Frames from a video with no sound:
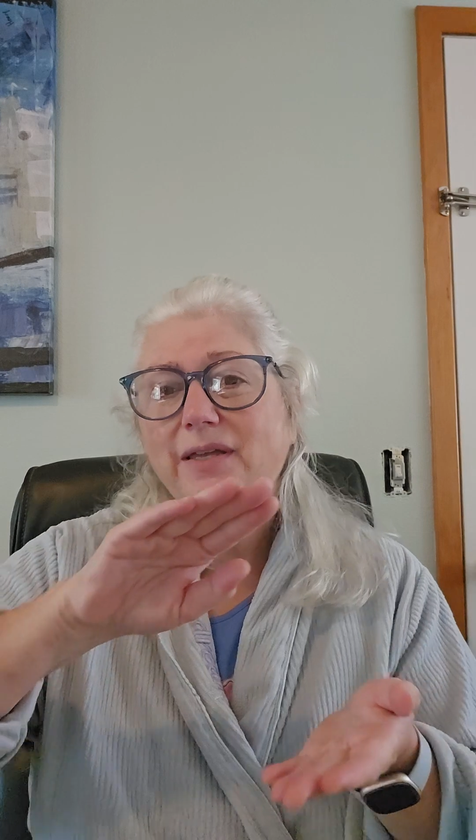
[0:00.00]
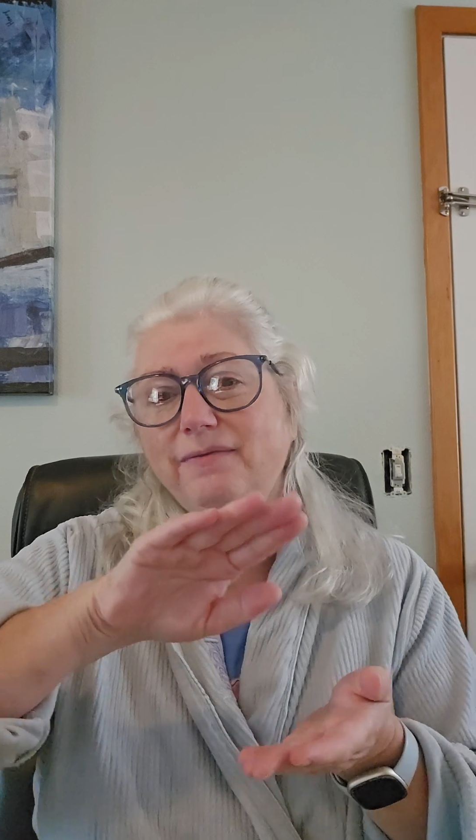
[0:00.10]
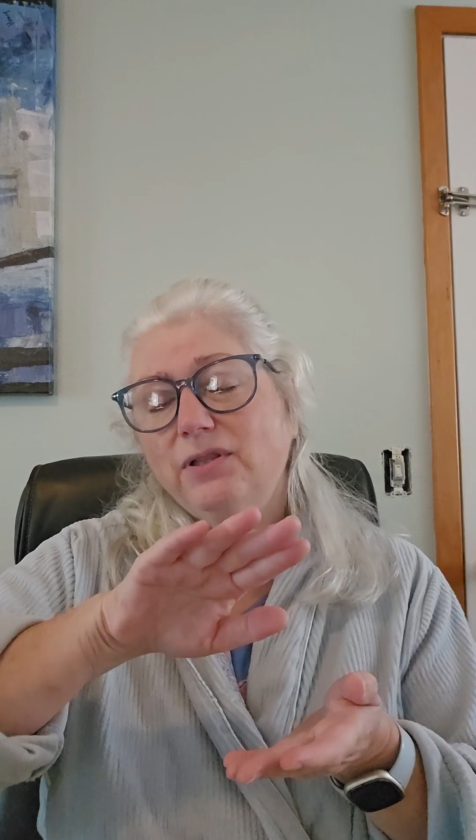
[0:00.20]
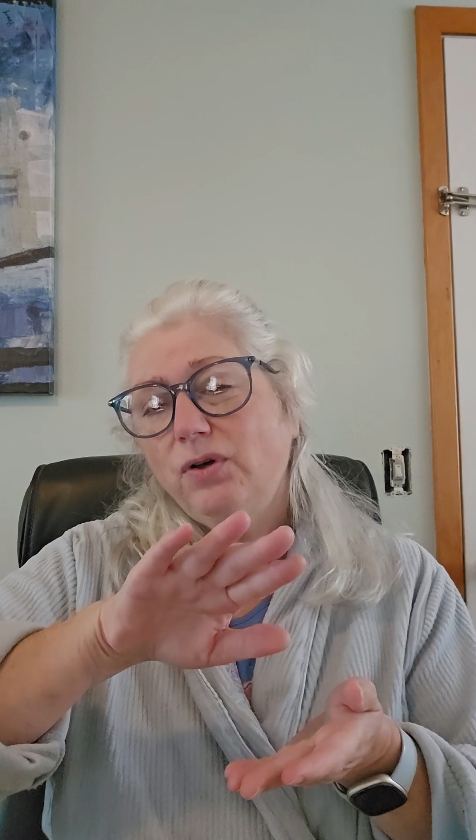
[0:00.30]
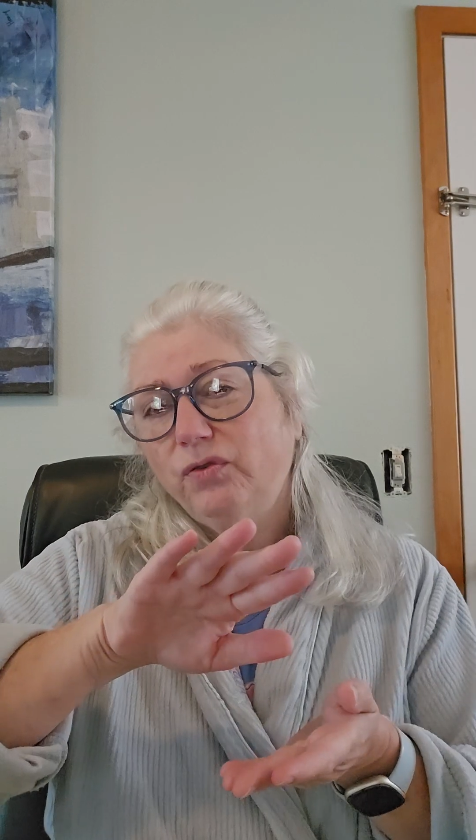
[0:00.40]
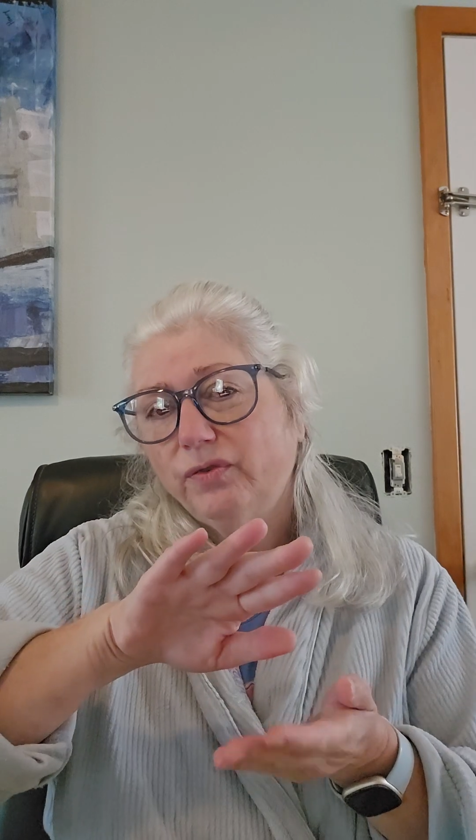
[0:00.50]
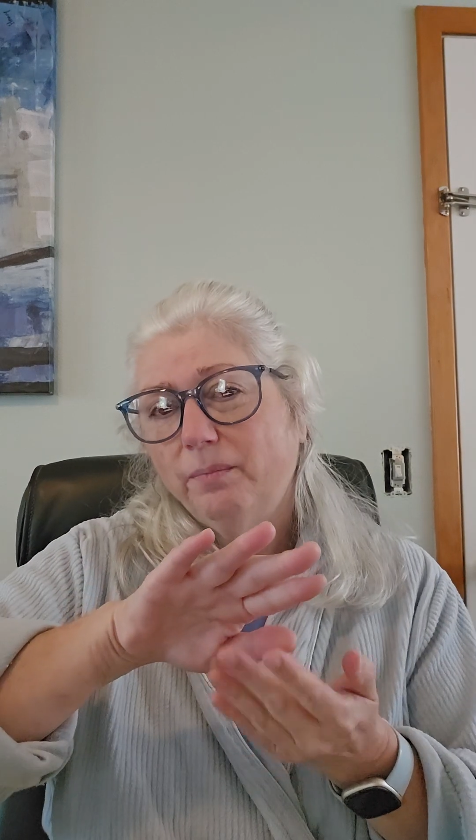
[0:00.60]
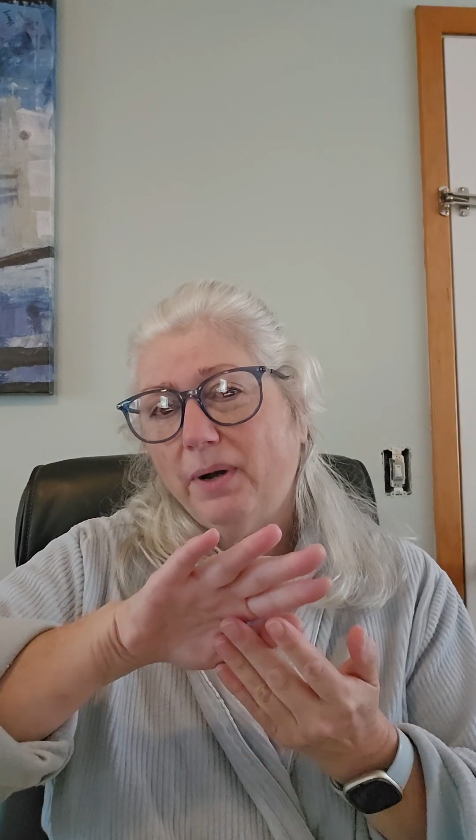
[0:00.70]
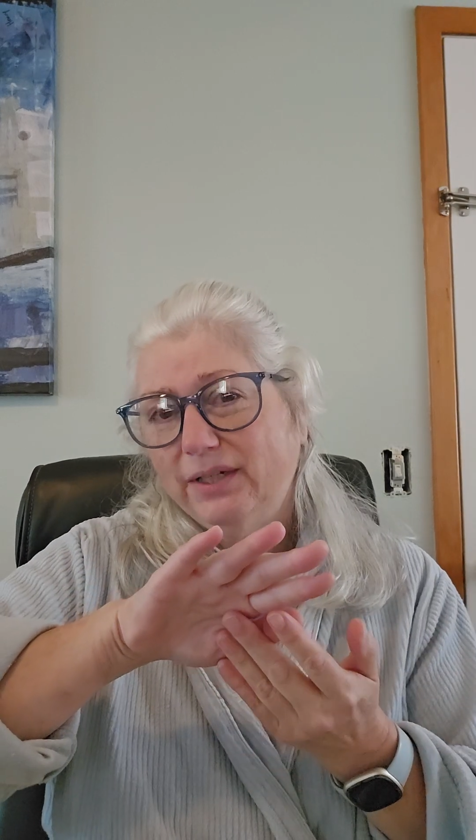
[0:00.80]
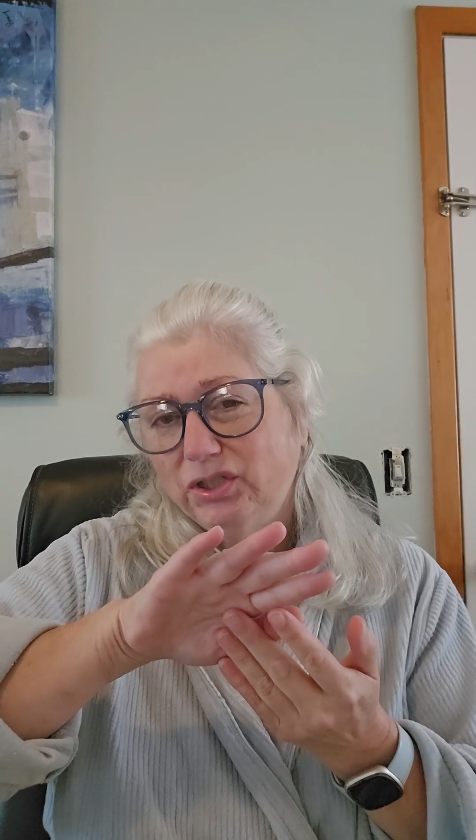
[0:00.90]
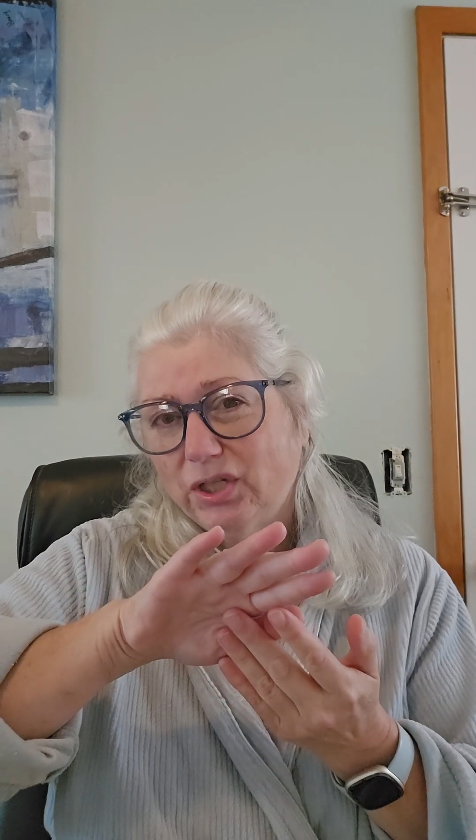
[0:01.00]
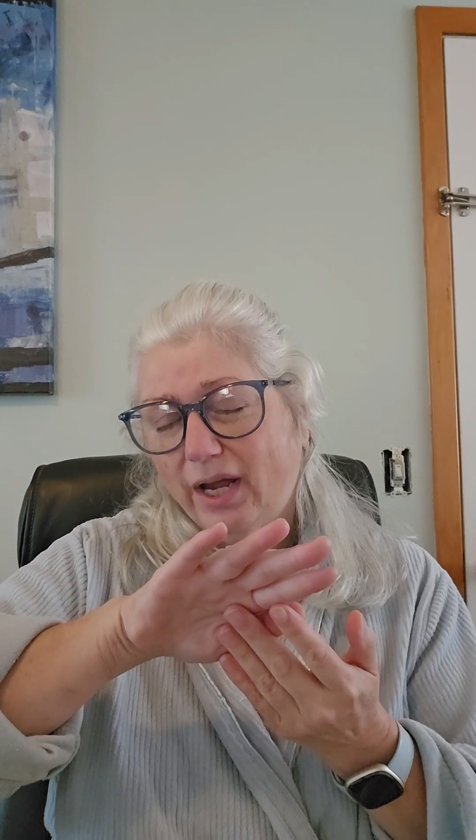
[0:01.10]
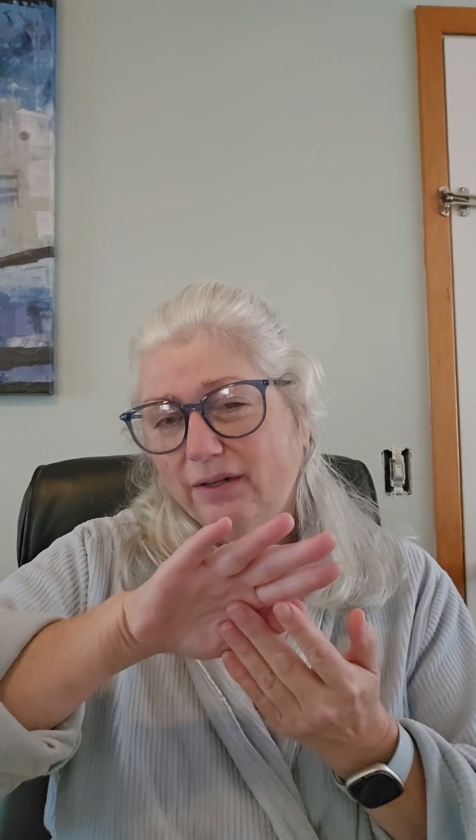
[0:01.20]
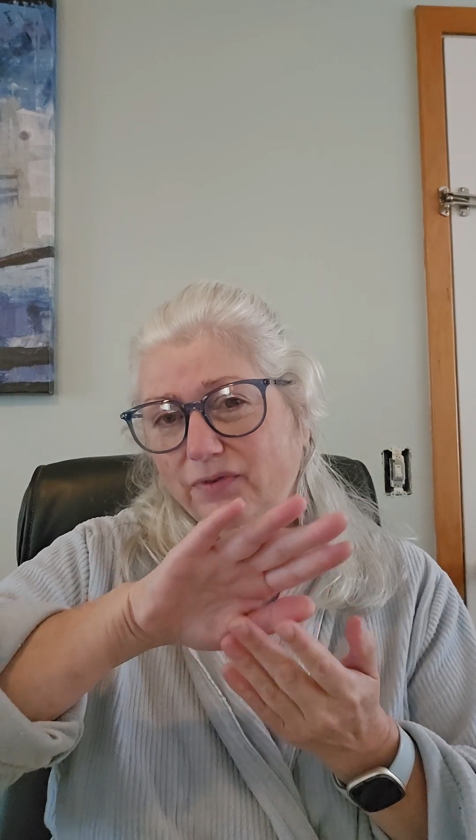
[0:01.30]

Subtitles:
even though from my side